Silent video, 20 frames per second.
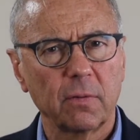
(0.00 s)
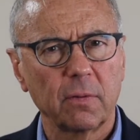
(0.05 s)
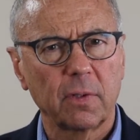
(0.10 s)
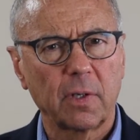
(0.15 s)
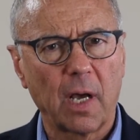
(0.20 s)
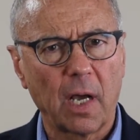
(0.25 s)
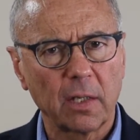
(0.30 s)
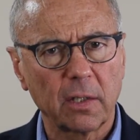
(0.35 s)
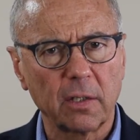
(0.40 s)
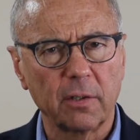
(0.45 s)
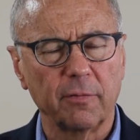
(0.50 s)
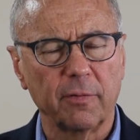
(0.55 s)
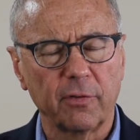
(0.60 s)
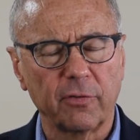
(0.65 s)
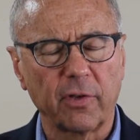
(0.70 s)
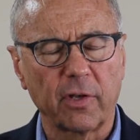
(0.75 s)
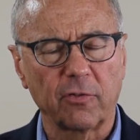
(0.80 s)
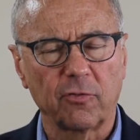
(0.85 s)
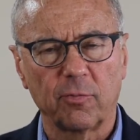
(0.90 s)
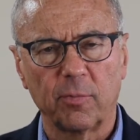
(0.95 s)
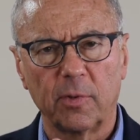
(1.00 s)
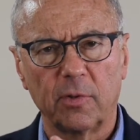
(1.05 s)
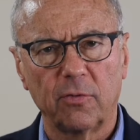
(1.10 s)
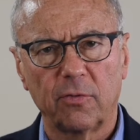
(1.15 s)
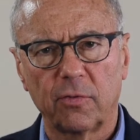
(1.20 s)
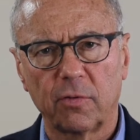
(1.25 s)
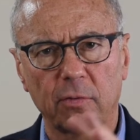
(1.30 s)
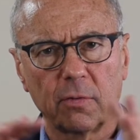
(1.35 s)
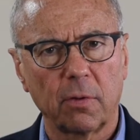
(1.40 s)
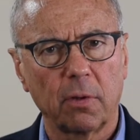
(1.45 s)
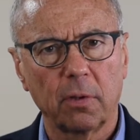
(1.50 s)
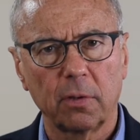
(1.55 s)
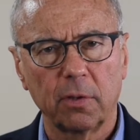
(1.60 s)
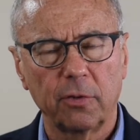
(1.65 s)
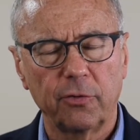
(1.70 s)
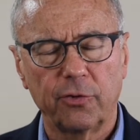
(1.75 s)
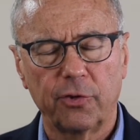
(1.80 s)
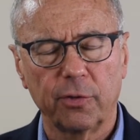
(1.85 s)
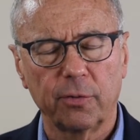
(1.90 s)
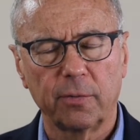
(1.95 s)
cognitive assessments, on all the
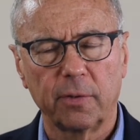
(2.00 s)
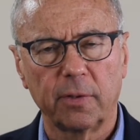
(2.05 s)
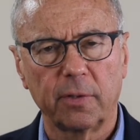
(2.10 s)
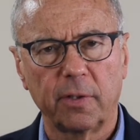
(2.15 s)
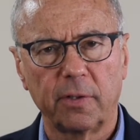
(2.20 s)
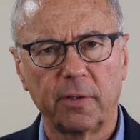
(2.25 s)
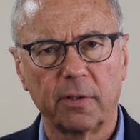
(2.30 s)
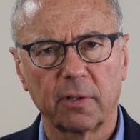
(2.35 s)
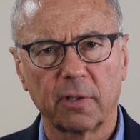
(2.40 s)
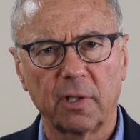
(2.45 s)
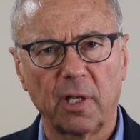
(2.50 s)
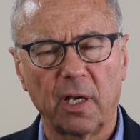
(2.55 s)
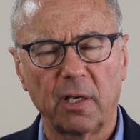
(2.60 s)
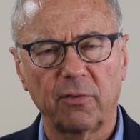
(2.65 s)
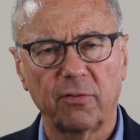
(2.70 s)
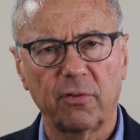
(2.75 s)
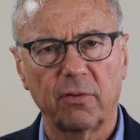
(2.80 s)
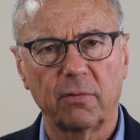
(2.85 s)
children in your class,